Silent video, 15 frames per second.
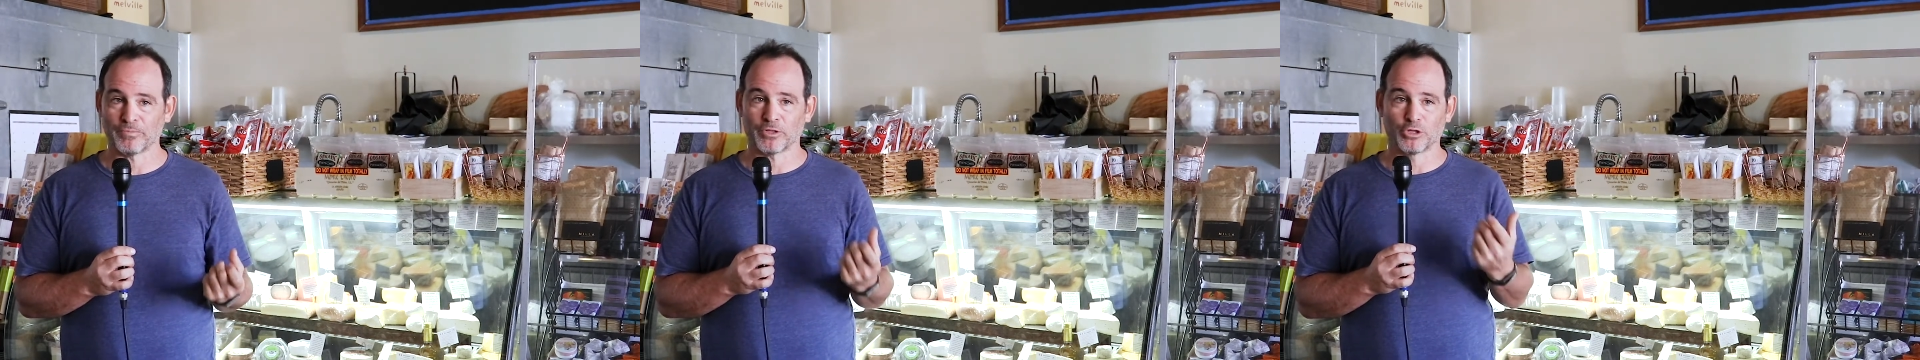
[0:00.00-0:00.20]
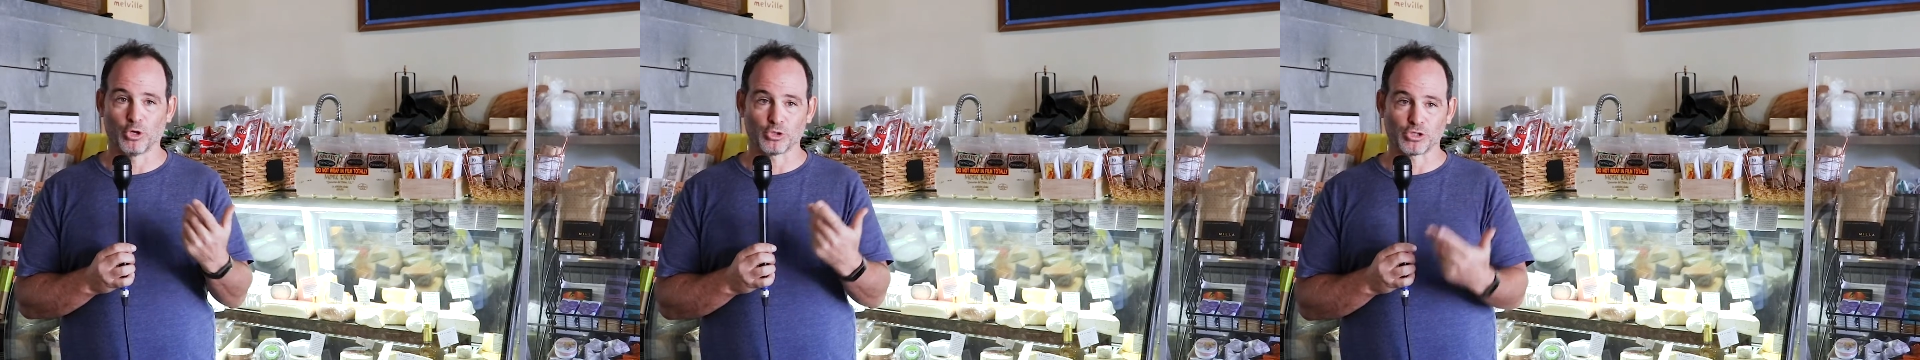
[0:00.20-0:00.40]

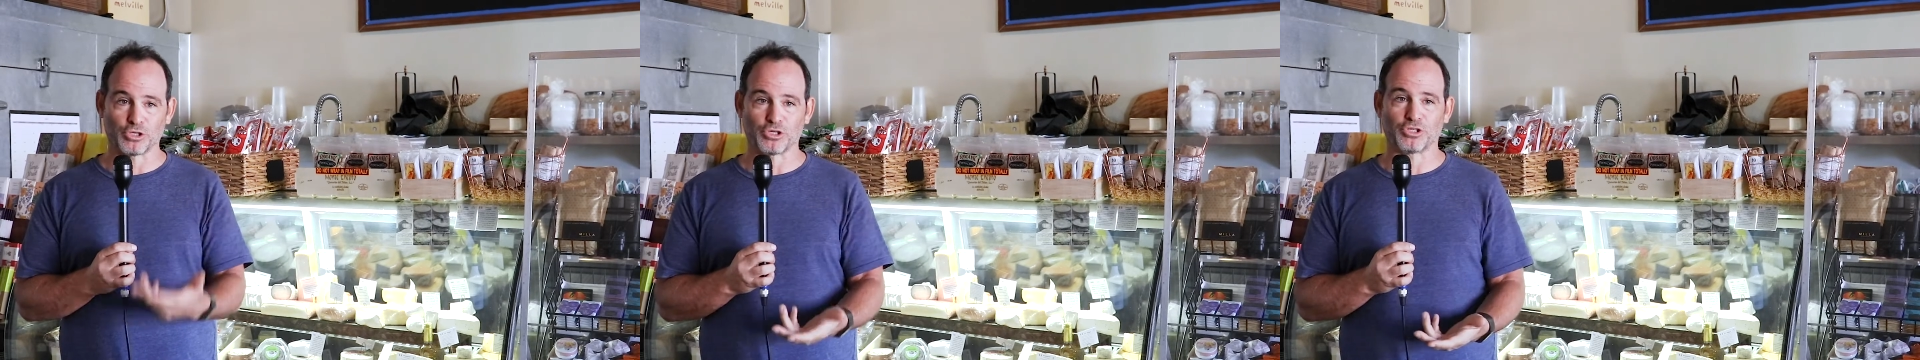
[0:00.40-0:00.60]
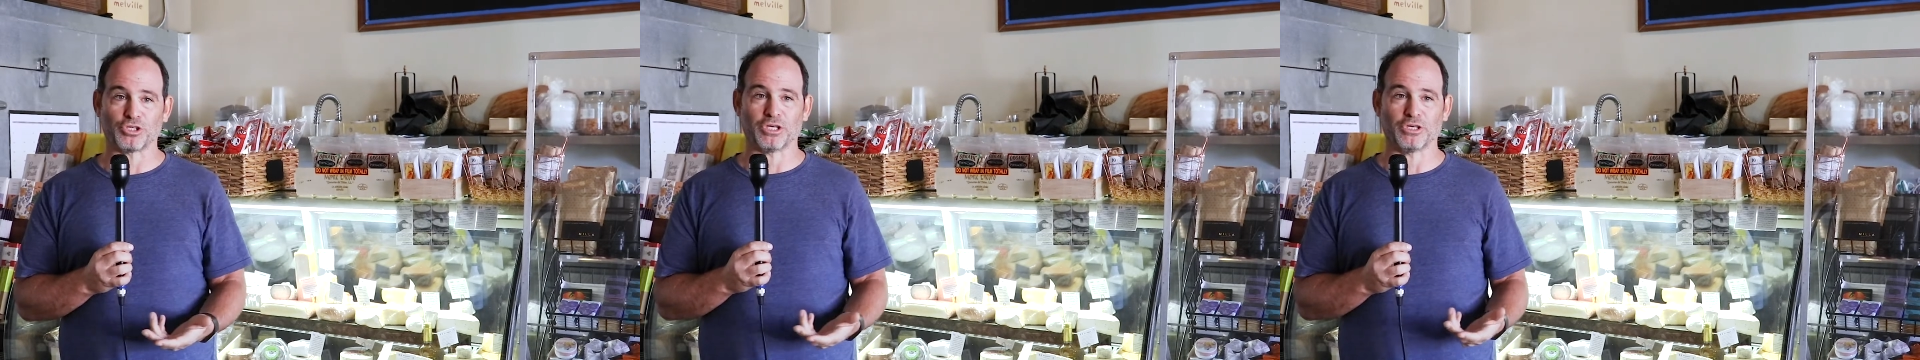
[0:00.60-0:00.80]
Those are the
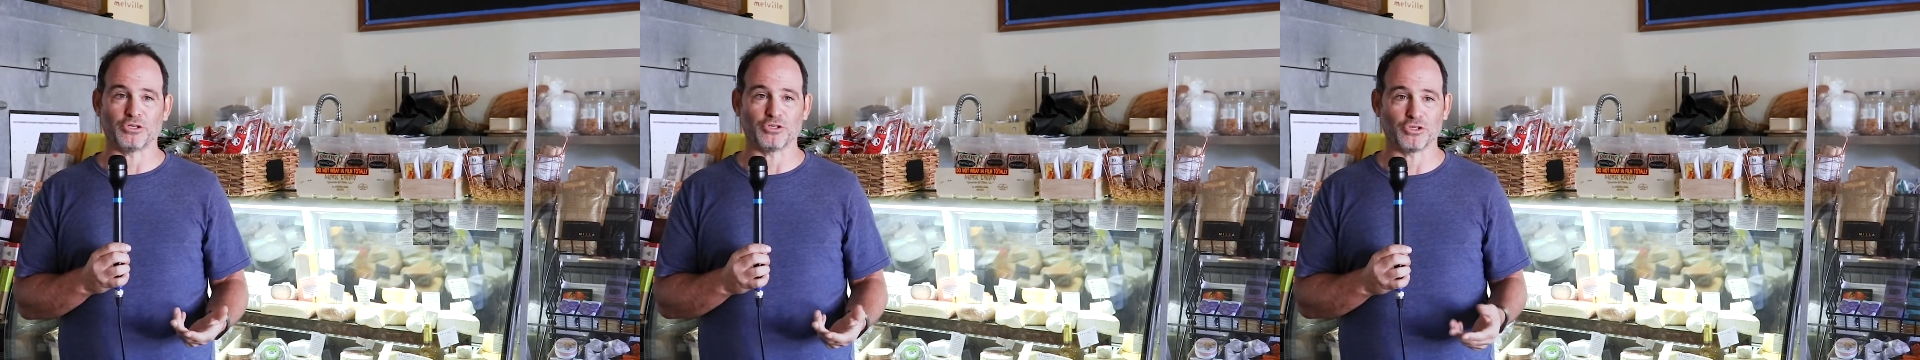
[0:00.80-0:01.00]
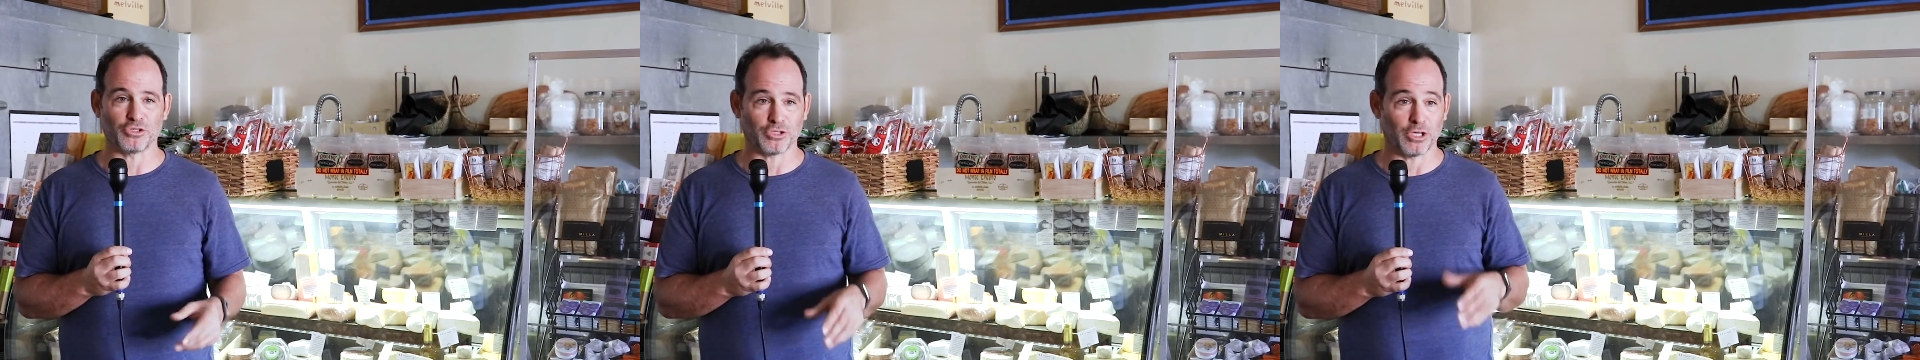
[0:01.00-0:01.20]
stinky
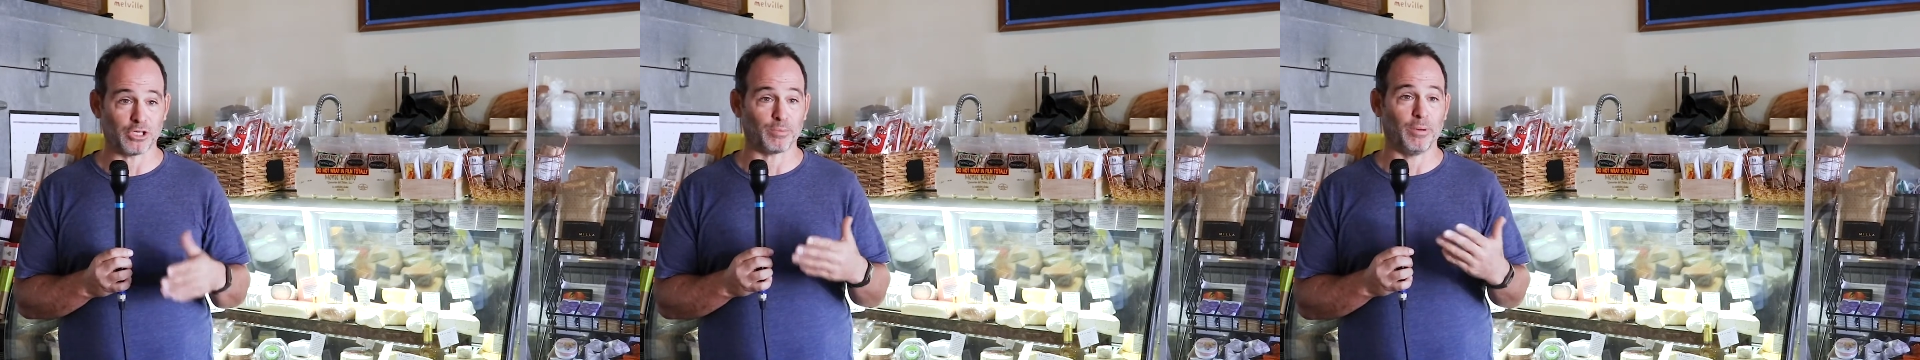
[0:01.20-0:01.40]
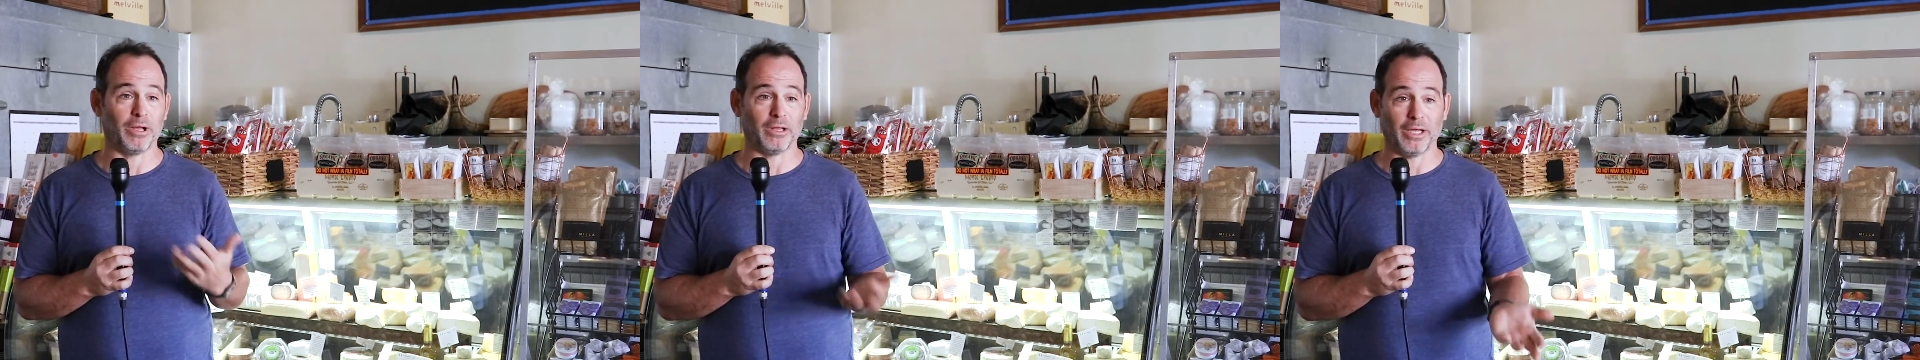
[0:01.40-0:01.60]
cheeses. They smell